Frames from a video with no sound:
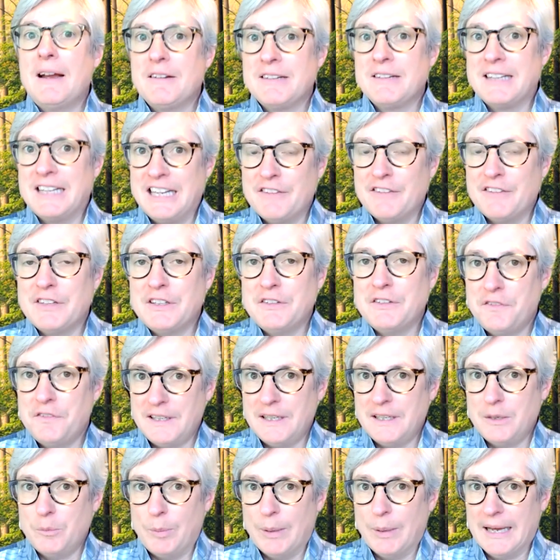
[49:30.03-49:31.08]
given
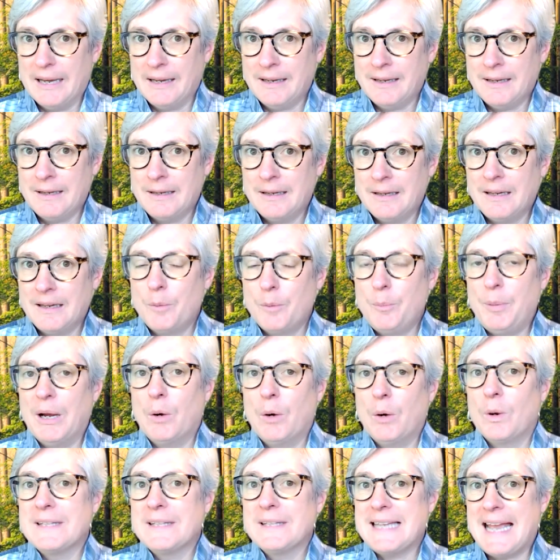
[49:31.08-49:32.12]
feedback
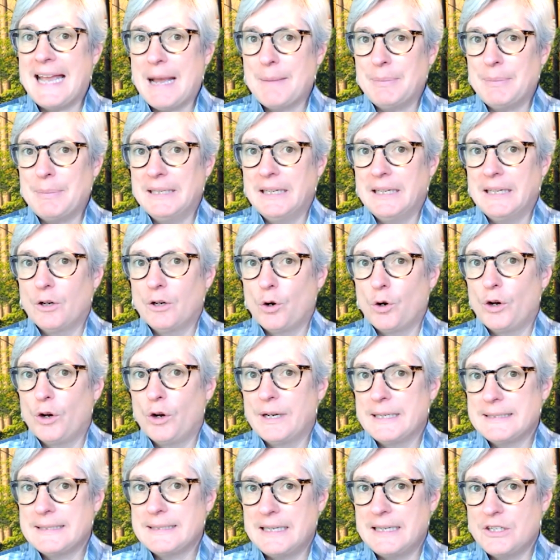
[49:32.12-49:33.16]
about what's happening in our
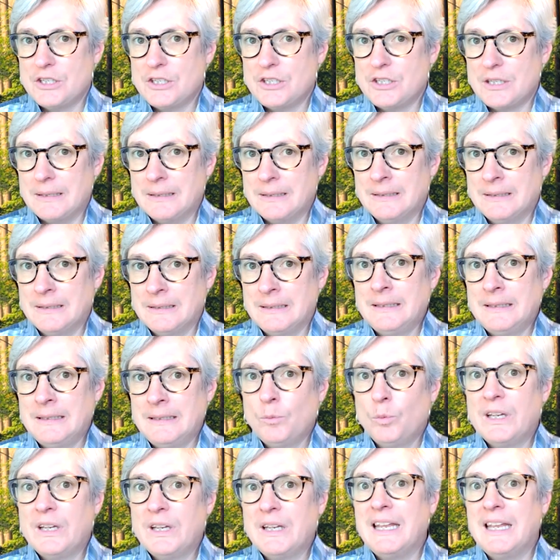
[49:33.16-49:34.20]
organization,
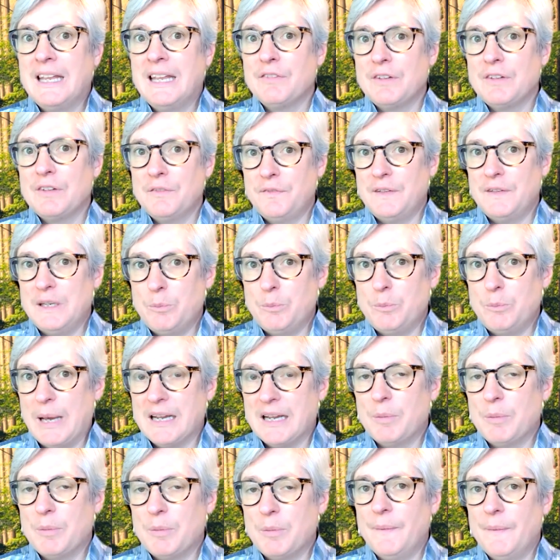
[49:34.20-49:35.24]
given
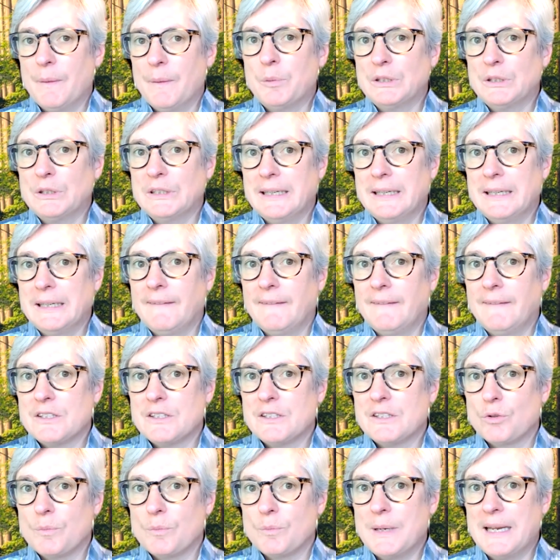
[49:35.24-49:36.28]
feedback about the bullying and the
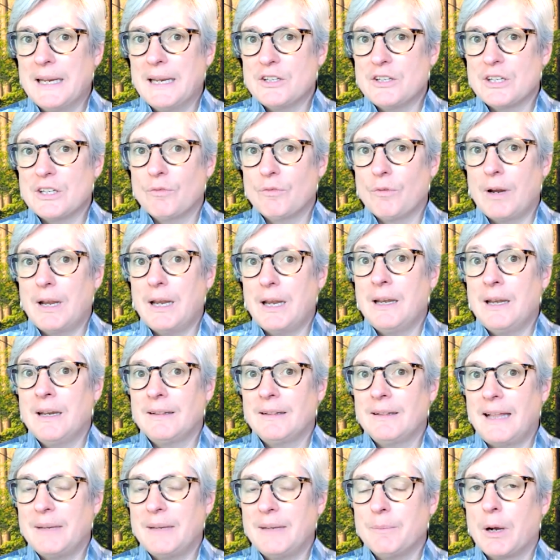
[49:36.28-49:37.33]
discrimination, right?
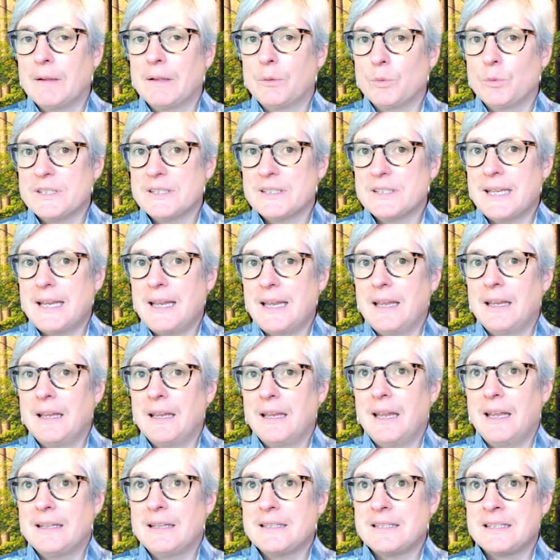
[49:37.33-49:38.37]
Like Marlon was
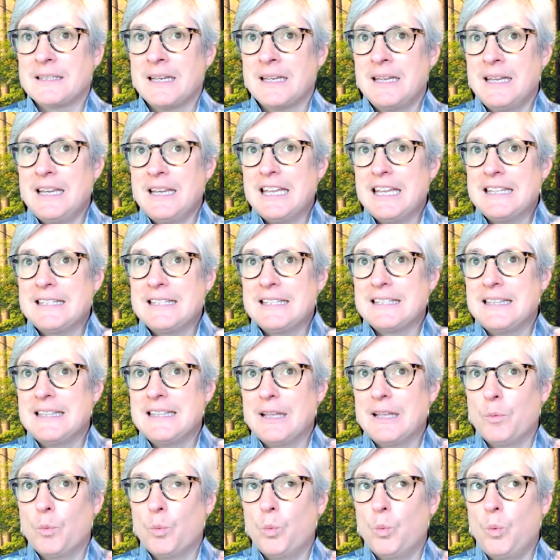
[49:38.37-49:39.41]
saying, it's
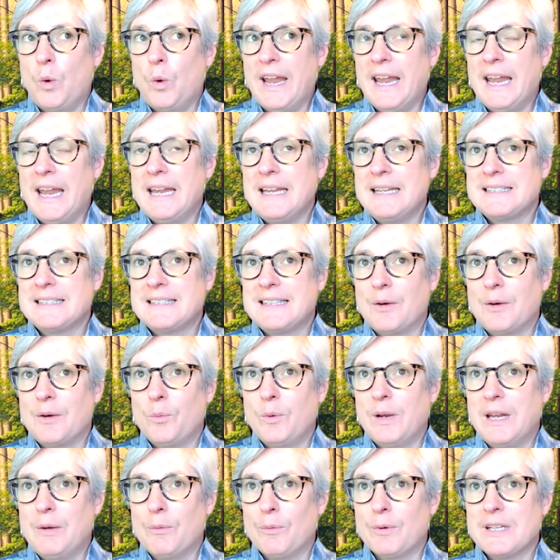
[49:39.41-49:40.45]
the ways that
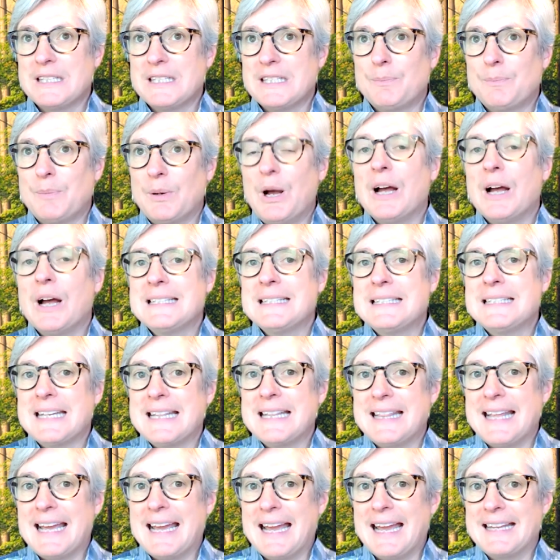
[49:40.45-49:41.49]
we respond to
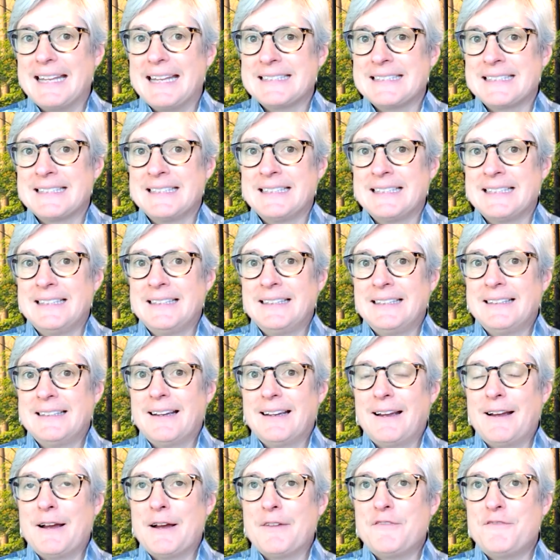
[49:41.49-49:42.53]
that
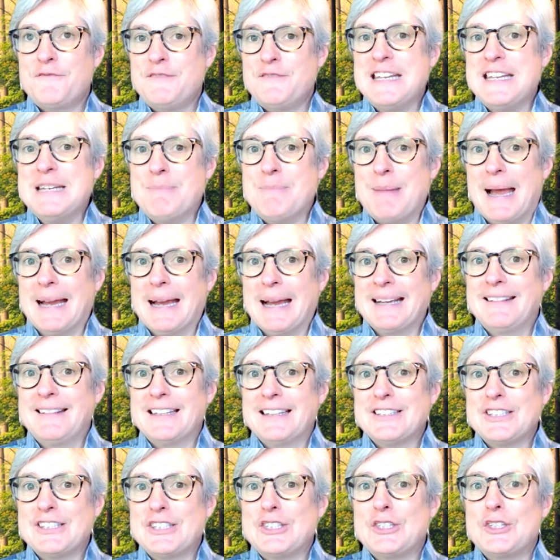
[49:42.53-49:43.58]
feedback
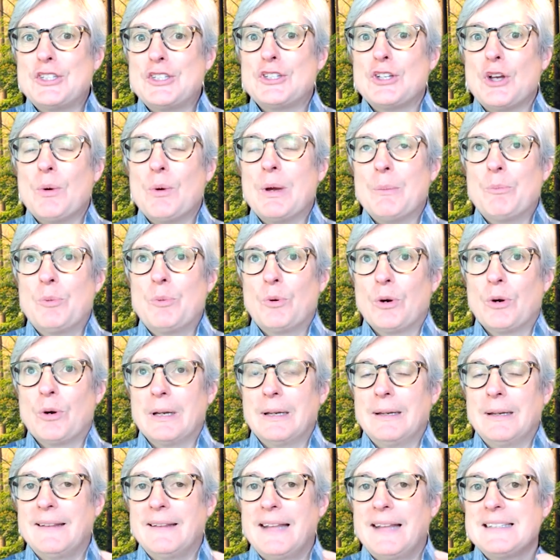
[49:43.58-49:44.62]
that's so
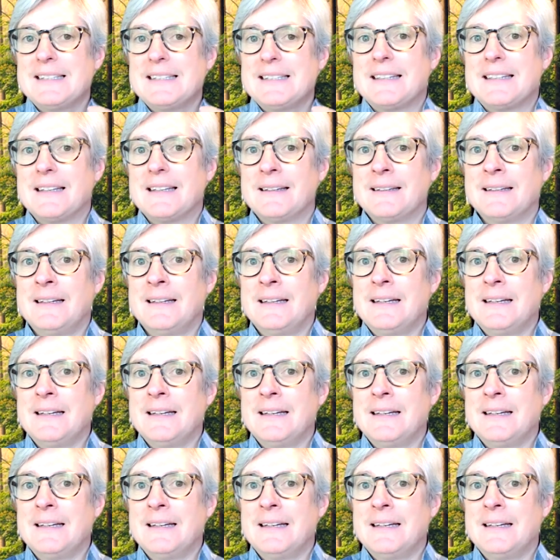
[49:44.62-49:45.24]
important. That's the